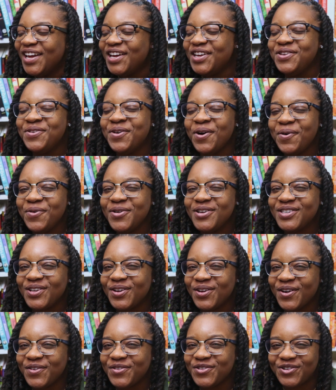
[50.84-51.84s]
You always
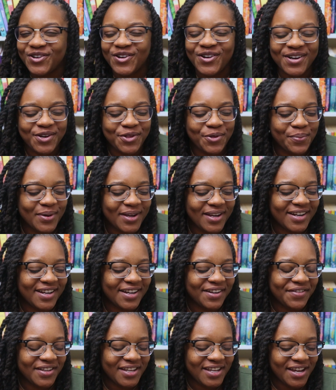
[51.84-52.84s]
start off strong in the beginning
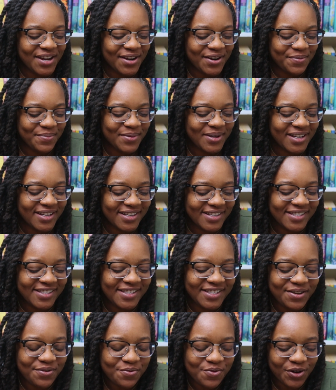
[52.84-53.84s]
of the year
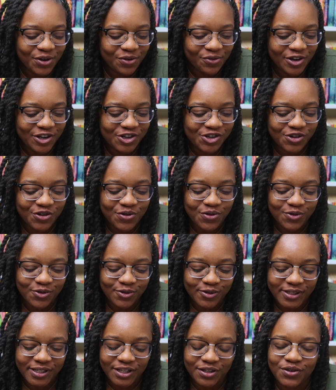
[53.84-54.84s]
because you want to reach your
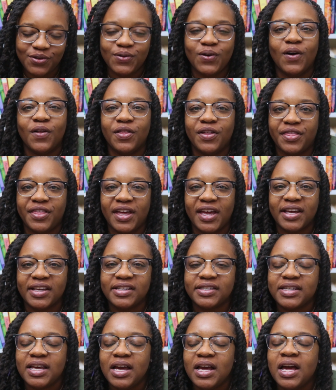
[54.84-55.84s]
goals and do all the
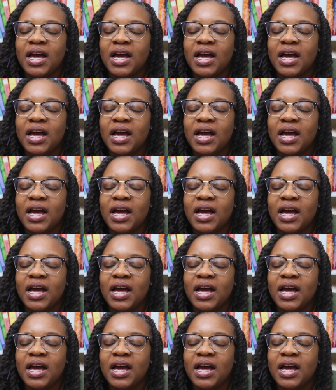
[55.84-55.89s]
things.